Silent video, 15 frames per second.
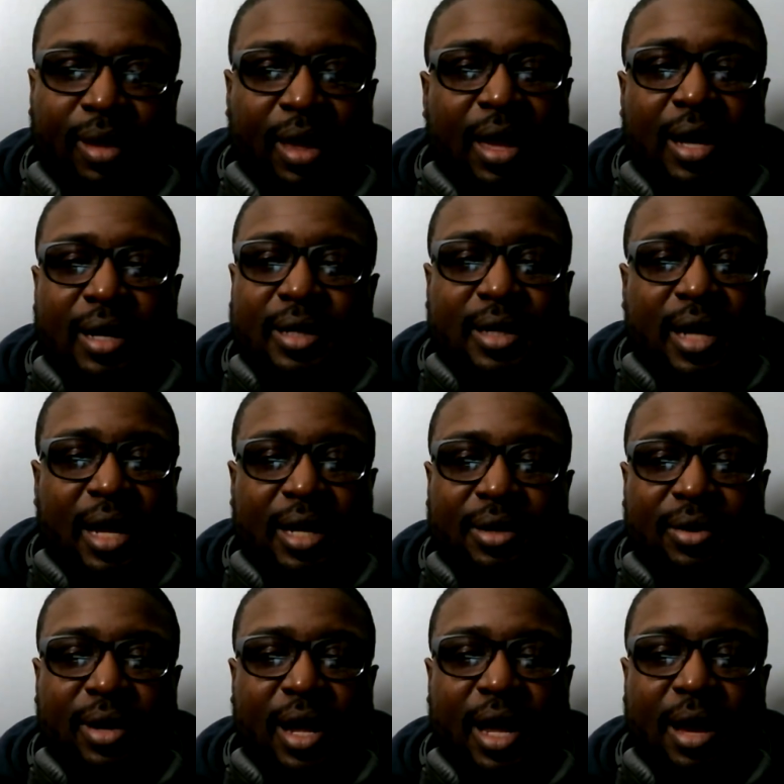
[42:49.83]
I did not
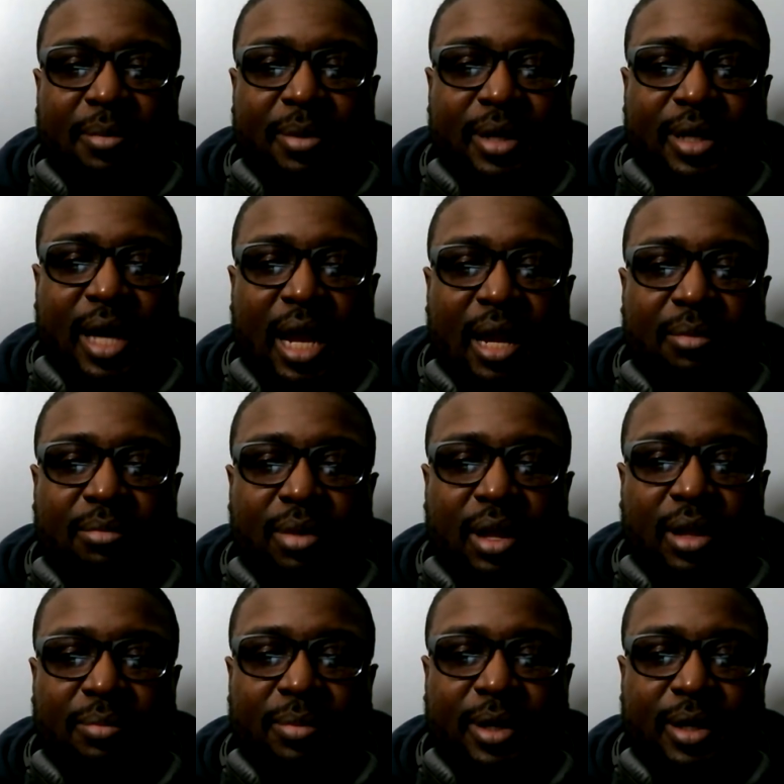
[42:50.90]
know they having a Gallup
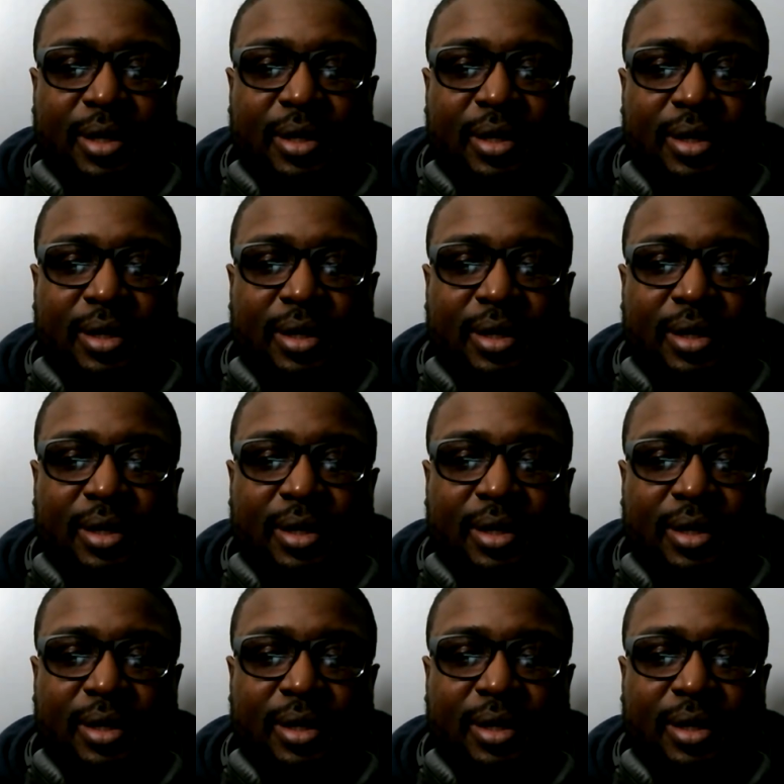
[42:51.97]
brother, man.